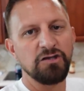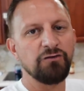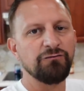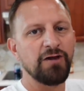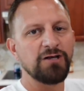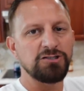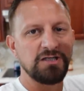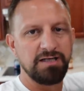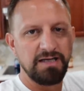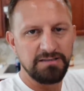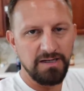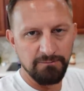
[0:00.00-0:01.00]
You flush
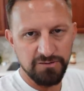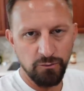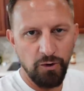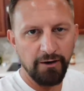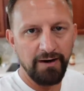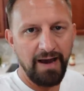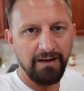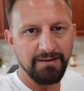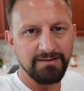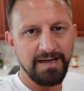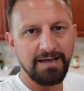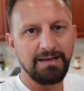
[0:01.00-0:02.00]
it, it dumps the water out of
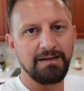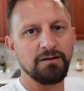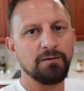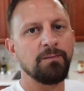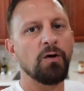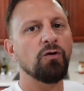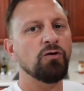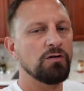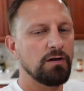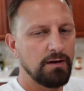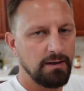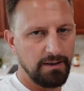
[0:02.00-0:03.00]
the tank into the
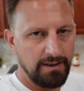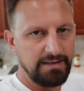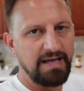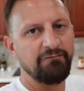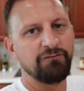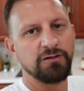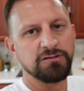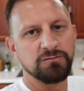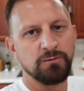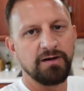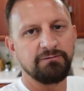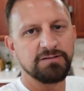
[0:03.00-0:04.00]
bowl, and that flushes
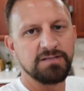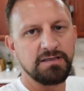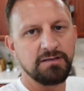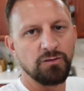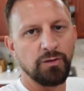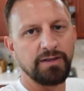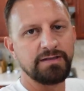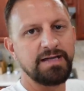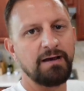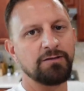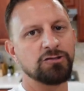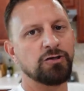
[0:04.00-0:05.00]
whatever's in the toilet
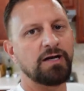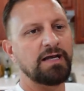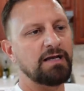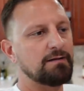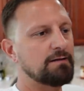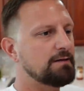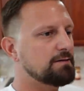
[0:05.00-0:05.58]
down the drain.